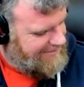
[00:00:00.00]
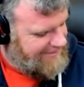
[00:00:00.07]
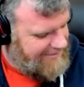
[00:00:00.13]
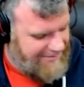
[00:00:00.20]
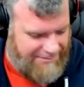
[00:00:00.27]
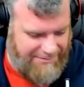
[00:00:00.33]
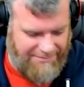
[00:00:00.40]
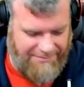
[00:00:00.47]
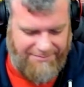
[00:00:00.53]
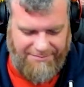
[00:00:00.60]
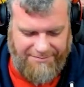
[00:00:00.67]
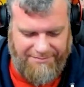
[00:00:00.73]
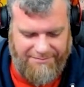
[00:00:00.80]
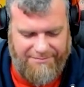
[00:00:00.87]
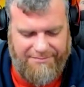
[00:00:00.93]

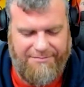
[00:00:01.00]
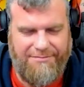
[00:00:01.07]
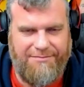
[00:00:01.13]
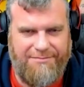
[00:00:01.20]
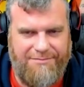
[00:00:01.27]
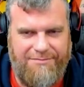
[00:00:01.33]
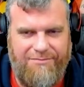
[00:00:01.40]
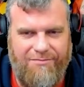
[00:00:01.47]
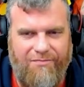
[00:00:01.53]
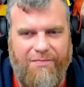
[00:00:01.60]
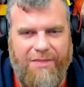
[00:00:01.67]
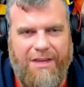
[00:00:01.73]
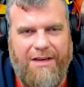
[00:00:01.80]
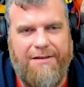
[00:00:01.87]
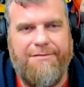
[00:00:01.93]

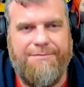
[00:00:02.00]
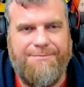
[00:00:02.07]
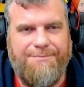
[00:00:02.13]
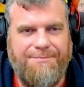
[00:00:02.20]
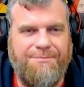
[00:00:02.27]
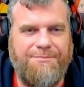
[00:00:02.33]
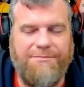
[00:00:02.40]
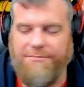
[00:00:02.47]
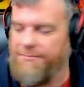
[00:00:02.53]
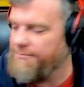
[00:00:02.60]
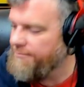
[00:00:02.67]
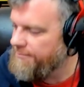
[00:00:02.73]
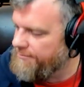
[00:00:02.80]
No words are spoken by the person on screen.